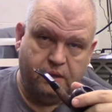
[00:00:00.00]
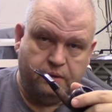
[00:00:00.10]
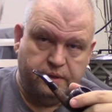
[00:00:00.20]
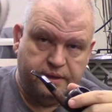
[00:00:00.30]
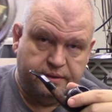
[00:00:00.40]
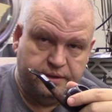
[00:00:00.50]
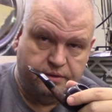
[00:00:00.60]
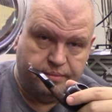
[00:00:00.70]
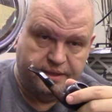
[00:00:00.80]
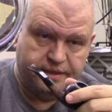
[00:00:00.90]
Cornell and
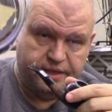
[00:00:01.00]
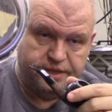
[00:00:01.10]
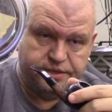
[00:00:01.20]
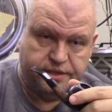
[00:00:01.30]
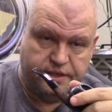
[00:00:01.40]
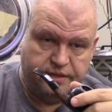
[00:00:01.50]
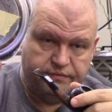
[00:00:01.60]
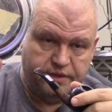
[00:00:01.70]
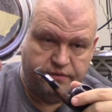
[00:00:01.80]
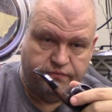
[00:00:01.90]
Diehl Plantation
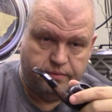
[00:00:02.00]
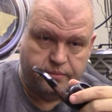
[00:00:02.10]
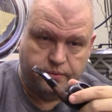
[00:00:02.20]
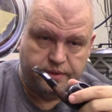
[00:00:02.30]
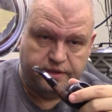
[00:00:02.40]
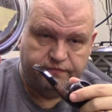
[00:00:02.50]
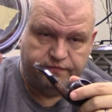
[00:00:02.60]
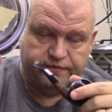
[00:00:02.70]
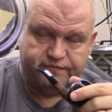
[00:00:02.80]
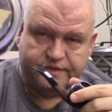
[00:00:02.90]
Evening from
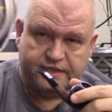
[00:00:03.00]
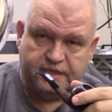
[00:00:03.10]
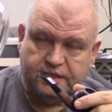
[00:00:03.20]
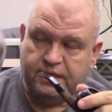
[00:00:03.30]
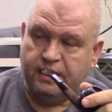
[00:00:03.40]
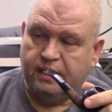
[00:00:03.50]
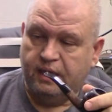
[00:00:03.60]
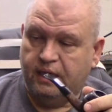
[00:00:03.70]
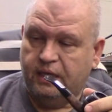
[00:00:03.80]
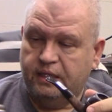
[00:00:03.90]
2015.
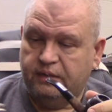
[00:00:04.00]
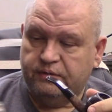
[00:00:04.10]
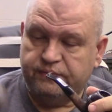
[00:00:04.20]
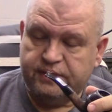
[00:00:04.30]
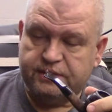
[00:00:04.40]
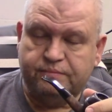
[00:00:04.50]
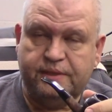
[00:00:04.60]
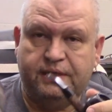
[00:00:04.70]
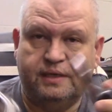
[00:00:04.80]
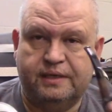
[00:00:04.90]
The reason
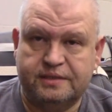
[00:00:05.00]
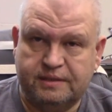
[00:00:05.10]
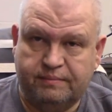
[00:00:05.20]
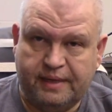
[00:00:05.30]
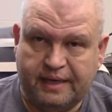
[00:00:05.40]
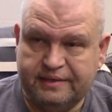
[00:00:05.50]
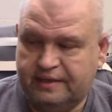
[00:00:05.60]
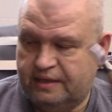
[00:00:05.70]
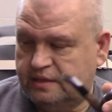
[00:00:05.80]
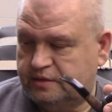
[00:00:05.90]
being is that back
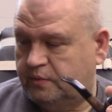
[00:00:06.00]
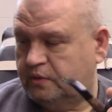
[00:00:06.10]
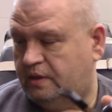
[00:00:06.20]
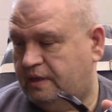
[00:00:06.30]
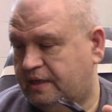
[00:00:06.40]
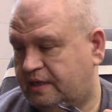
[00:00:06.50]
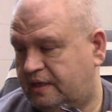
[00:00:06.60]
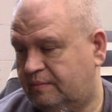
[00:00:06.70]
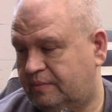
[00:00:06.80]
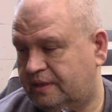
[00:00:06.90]
then I smoked a lot of
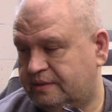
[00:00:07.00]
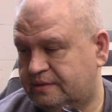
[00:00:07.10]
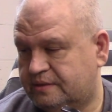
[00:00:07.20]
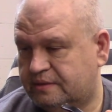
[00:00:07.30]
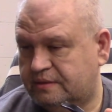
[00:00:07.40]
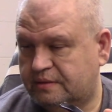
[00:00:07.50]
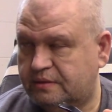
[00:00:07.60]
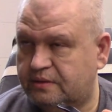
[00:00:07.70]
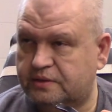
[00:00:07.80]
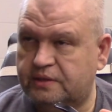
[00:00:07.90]
Kia blends,
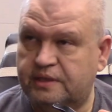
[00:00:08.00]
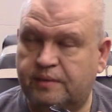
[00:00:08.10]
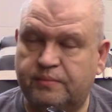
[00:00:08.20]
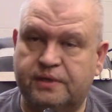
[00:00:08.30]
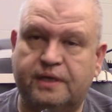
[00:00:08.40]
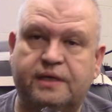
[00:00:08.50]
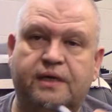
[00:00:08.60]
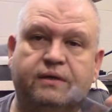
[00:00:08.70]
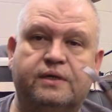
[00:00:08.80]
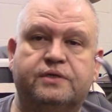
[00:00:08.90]
usually number 10
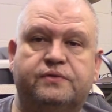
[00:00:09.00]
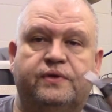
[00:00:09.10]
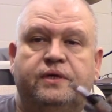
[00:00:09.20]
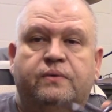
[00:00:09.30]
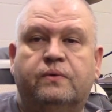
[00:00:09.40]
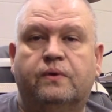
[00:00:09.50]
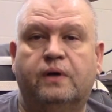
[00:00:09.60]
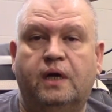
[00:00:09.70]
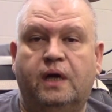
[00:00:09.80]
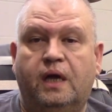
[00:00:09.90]
Downing Street or
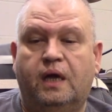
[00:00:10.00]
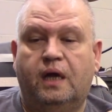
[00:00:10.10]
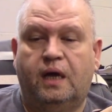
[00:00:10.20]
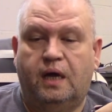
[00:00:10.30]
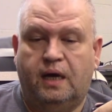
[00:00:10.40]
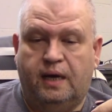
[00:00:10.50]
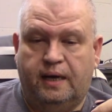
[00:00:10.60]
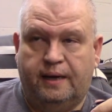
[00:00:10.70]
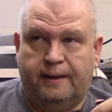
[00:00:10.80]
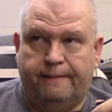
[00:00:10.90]

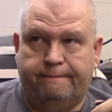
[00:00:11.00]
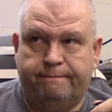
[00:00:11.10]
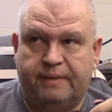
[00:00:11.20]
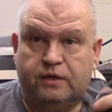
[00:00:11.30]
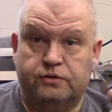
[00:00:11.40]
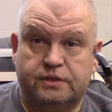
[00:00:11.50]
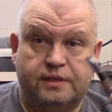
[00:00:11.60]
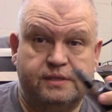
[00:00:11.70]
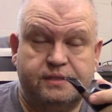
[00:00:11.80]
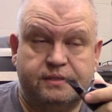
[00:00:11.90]
uh, bagel
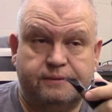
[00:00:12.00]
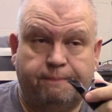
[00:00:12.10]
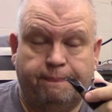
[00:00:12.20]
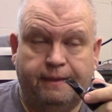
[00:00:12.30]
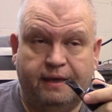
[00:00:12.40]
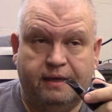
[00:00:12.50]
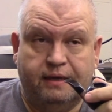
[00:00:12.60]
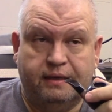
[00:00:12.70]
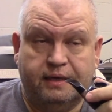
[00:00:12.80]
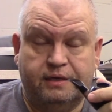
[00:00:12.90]
slices,
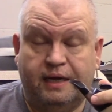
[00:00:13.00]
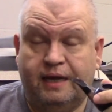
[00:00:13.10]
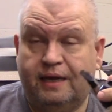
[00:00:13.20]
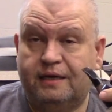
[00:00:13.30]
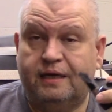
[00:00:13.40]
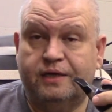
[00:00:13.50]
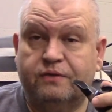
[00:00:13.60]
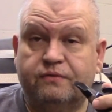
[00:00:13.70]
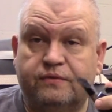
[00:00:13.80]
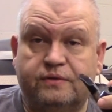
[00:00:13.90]
and I could have had
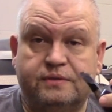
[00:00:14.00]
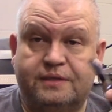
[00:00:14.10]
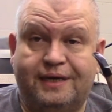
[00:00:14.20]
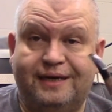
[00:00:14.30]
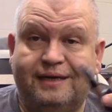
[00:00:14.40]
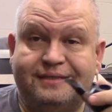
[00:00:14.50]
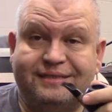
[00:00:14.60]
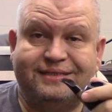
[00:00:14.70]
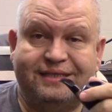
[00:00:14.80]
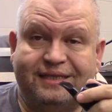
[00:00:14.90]
either of those today. I
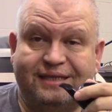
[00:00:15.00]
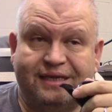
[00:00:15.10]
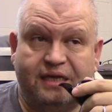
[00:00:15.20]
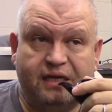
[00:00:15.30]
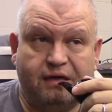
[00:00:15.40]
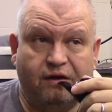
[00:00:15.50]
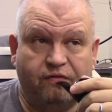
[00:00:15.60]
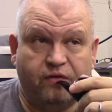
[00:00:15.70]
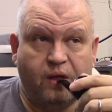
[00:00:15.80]
just didn't think ahead enough.